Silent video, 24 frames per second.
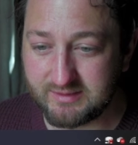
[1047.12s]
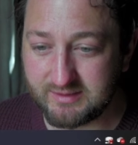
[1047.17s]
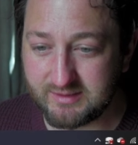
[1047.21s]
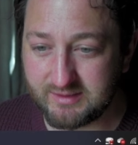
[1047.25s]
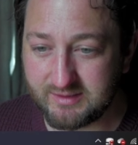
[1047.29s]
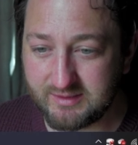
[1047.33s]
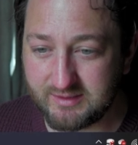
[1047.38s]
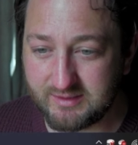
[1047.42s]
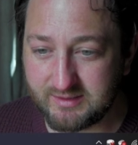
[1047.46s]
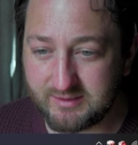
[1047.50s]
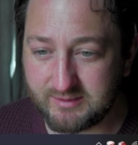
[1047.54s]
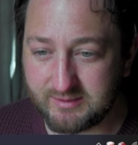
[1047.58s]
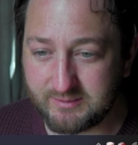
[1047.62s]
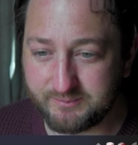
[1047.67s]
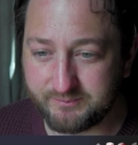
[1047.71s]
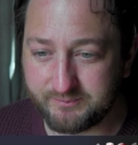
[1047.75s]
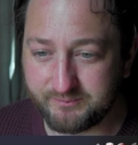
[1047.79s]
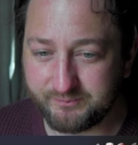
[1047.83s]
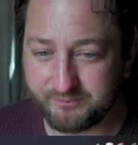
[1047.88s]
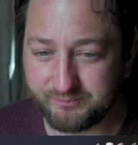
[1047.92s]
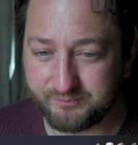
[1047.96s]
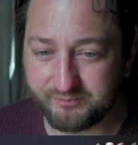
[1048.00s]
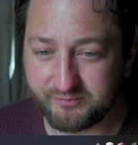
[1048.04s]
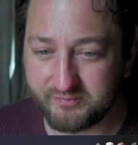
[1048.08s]

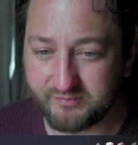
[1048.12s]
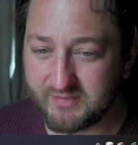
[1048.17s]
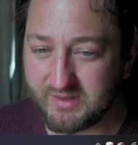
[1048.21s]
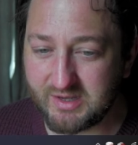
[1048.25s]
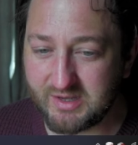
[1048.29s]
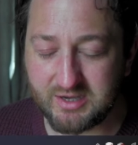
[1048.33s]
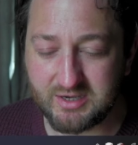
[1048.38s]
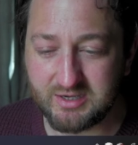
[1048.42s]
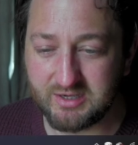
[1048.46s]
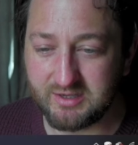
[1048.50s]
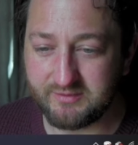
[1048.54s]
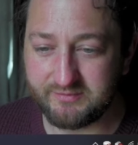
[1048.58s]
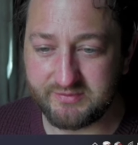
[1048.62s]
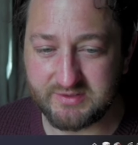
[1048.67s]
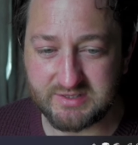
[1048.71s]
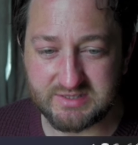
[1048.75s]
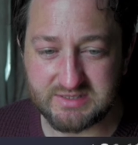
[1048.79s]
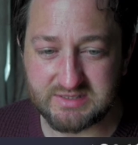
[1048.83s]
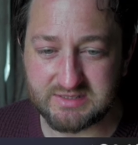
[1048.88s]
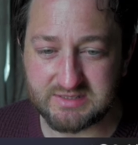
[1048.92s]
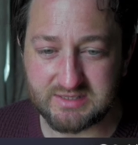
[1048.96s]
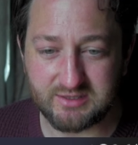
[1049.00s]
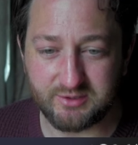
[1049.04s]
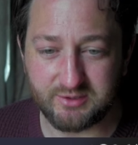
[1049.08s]
I love this
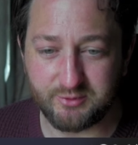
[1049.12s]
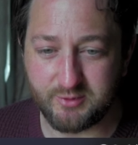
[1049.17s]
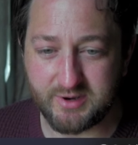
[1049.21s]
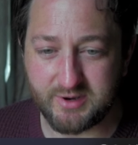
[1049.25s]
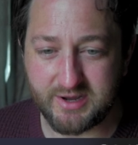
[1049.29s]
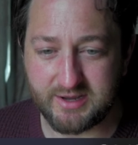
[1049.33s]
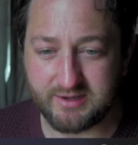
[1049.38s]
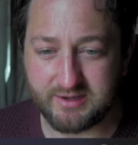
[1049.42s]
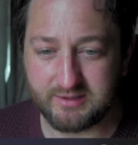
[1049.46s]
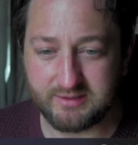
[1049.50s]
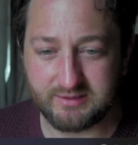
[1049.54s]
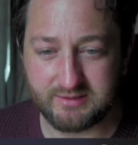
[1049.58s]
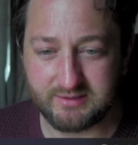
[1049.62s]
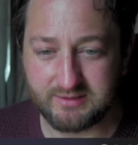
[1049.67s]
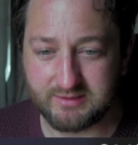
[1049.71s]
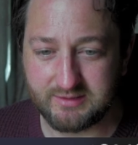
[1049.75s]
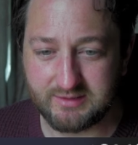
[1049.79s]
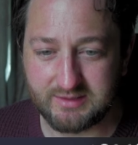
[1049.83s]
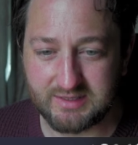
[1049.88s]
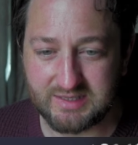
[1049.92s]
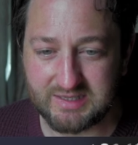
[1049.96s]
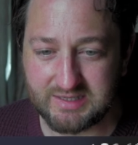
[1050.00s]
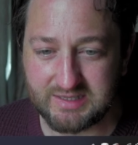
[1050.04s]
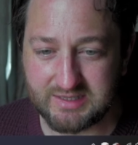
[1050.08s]
silhouette.
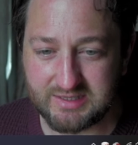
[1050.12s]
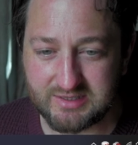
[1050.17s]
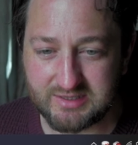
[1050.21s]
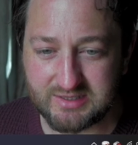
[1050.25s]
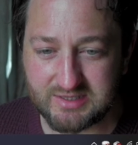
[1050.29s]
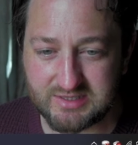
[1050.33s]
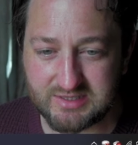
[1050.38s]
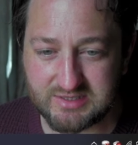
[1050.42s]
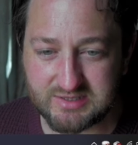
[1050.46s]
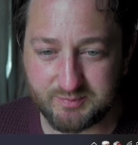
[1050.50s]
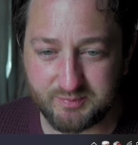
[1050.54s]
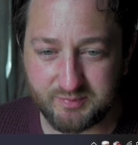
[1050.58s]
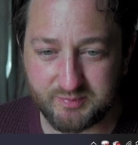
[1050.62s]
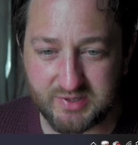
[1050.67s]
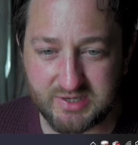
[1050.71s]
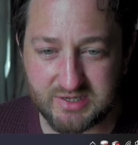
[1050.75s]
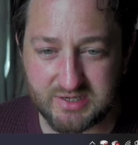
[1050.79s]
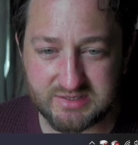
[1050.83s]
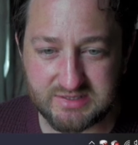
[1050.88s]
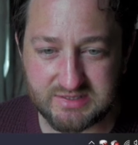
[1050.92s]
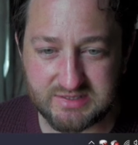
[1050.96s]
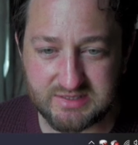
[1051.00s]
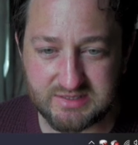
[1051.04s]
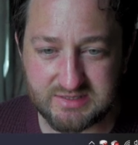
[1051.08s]
There's a bit of
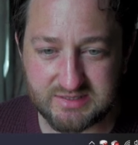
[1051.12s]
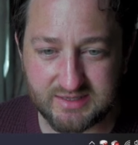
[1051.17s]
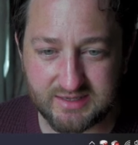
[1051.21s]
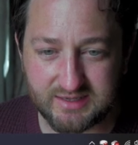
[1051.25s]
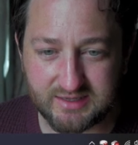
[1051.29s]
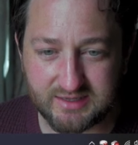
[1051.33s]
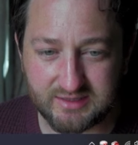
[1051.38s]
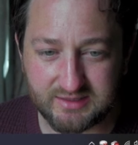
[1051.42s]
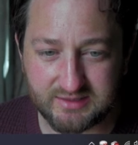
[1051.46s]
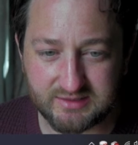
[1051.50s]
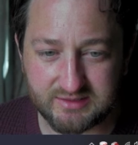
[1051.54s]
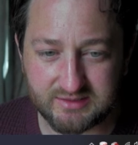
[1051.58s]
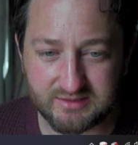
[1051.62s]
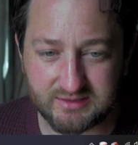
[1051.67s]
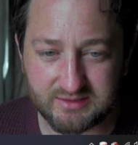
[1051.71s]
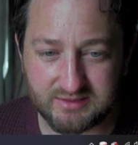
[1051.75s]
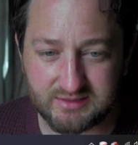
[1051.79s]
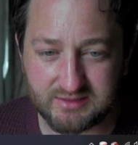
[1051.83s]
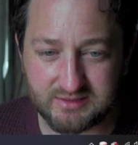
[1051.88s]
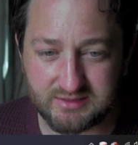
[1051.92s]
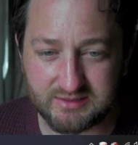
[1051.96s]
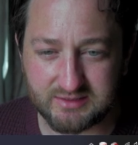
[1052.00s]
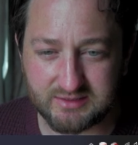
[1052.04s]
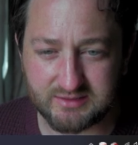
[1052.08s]
detail in
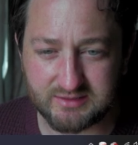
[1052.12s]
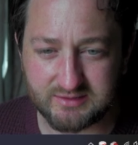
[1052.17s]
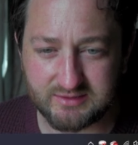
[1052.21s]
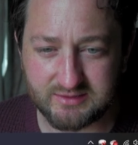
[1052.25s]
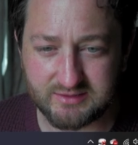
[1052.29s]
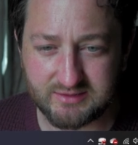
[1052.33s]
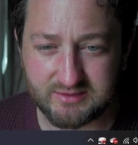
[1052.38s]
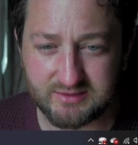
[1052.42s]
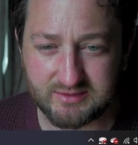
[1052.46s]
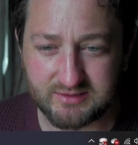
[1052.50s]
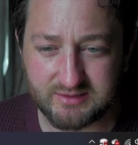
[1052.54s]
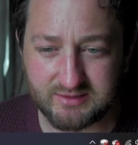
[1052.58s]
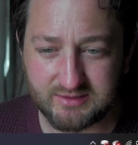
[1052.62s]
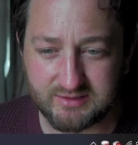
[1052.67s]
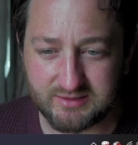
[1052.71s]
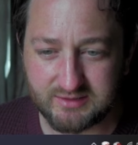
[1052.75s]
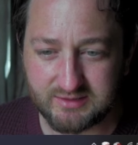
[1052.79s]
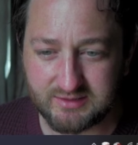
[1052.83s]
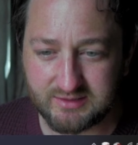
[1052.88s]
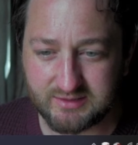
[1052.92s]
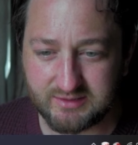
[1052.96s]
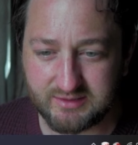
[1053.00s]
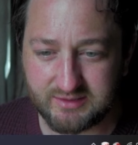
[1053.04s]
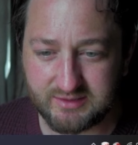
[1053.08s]
the
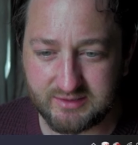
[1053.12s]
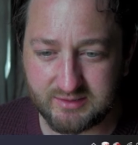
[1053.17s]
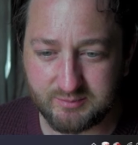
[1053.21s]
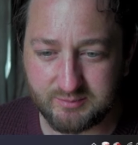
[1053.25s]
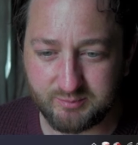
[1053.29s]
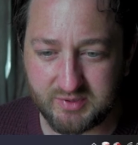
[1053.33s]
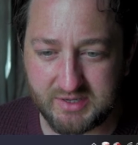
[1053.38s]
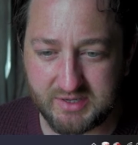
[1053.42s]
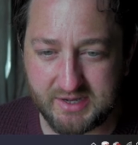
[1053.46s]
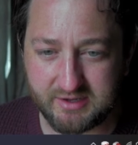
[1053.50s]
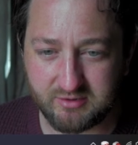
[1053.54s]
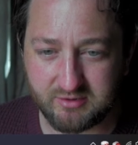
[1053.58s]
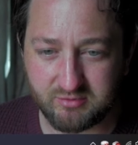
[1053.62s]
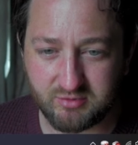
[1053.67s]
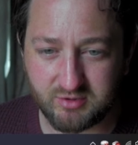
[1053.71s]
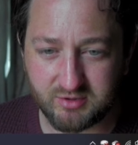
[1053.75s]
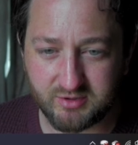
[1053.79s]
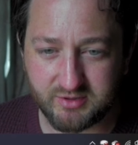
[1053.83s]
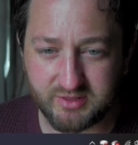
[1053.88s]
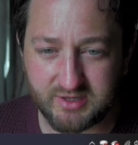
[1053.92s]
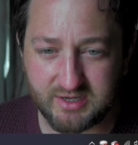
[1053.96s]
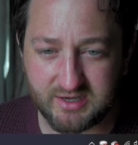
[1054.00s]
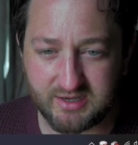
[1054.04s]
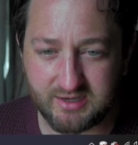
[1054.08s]
in Black Rock
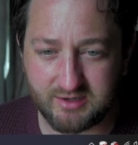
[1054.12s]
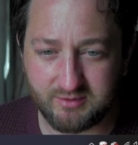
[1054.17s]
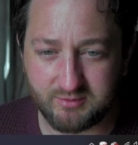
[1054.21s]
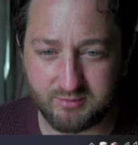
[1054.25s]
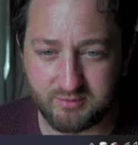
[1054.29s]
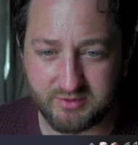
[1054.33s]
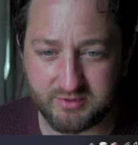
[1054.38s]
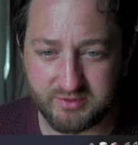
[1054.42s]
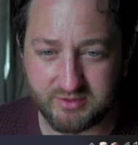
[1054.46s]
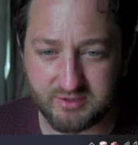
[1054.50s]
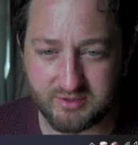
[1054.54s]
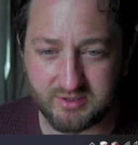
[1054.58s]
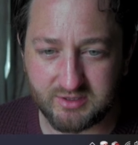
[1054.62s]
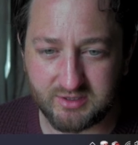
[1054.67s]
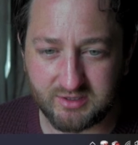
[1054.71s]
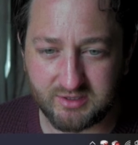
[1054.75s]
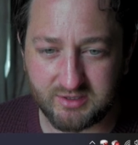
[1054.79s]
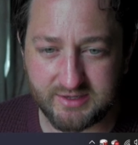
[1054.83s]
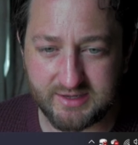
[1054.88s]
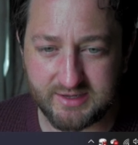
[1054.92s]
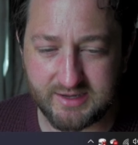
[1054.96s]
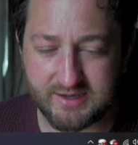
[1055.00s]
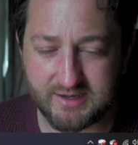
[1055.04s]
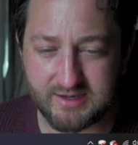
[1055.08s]
there with the
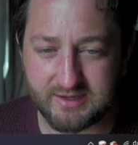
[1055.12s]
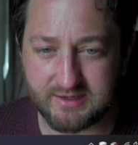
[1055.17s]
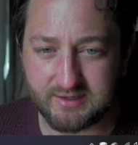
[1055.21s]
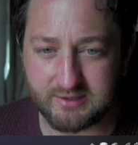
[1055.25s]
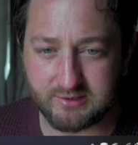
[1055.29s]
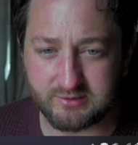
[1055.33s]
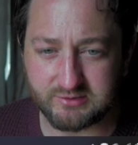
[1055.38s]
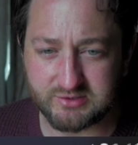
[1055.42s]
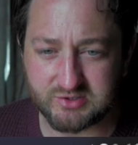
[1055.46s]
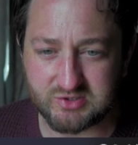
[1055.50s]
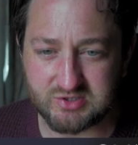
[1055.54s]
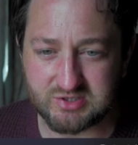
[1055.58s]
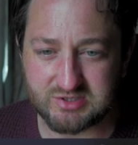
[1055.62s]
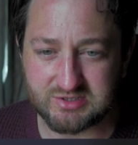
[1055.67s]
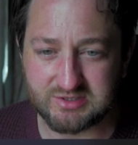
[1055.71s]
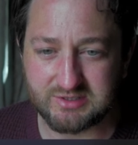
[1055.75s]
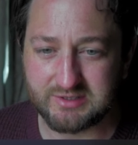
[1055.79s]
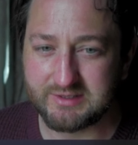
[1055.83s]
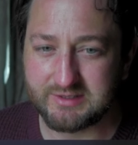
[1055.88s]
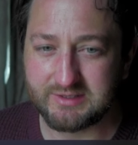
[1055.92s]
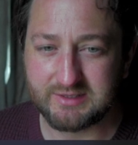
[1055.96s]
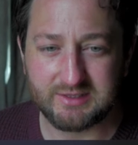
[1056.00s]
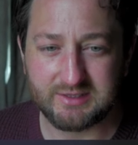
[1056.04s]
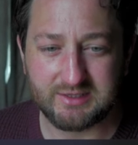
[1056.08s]
lighthouse.
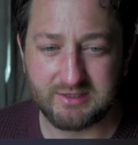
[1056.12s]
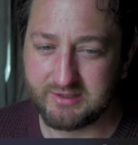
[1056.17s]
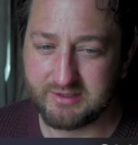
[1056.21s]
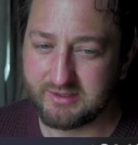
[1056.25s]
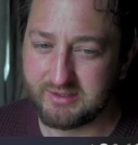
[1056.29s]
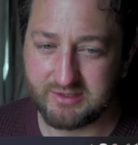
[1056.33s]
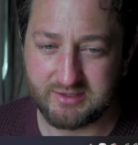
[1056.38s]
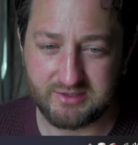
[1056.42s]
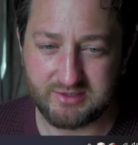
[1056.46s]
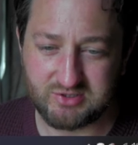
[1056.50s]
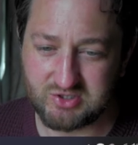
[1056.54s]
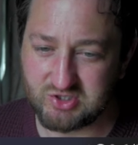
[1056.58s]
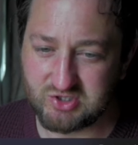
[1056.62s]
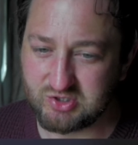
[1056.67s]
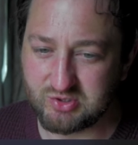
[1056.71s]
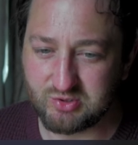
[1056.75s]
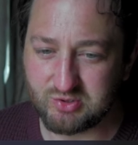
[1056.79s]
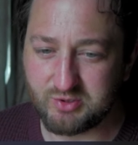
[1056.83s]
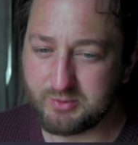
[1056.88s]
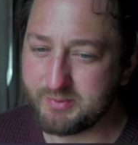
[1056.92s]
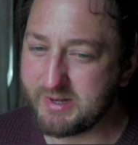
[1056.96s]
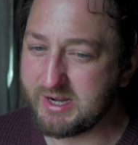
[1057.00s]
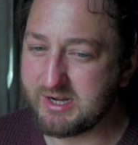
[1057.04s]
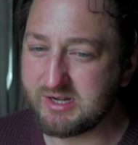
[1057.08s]
Just all
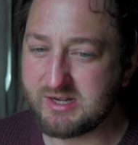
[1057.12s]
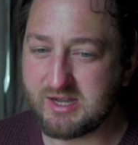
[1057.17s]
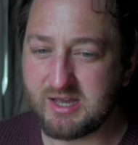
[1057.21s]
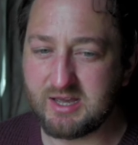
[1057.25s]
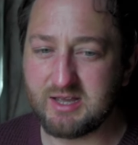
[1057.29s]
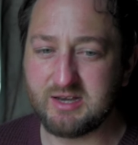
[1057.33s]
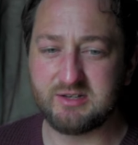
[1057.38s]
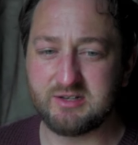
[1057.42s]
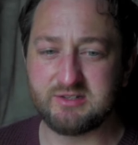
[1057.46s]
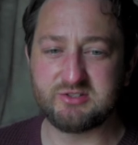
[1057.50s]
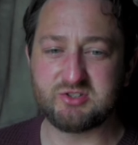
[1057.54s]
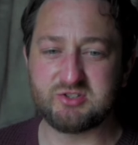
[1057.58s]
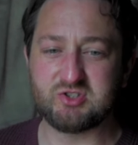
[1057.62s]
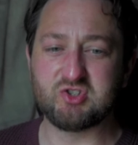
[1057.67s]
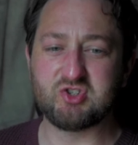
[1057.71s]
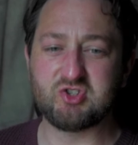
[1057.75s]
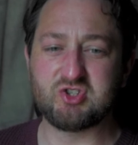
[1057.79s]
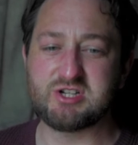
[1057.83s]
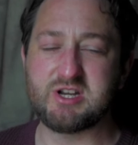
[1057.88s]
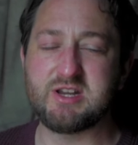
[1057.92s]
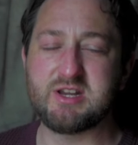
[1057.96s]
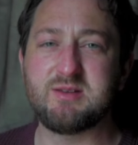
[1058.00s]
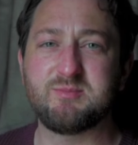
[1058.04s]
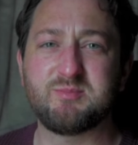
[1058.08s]
about colours and
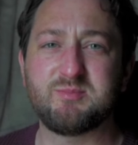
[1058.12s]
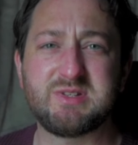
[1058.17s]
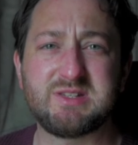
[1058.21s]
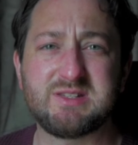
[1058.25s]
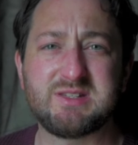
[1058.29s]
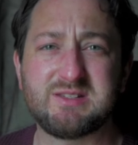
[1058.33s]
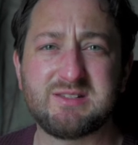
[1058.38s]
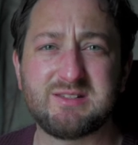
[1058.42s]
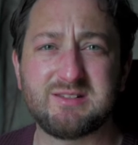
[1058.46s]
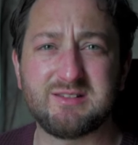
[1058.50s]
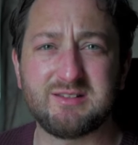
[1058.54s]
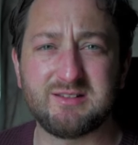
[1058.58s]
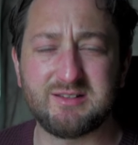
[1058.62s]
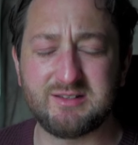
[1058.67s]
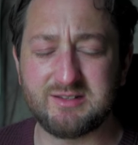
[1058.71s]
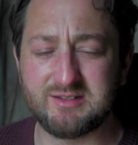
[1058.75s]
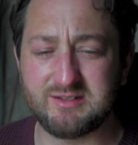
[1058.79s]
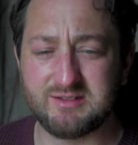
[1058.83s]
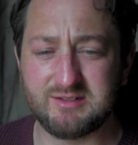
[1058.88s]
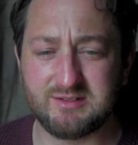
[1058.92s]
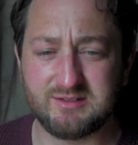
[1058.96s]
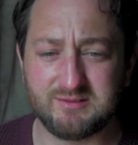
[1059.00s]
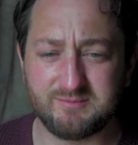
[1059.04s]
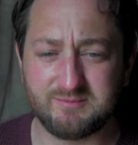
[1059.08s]
shapes,
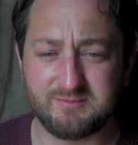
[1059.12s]
and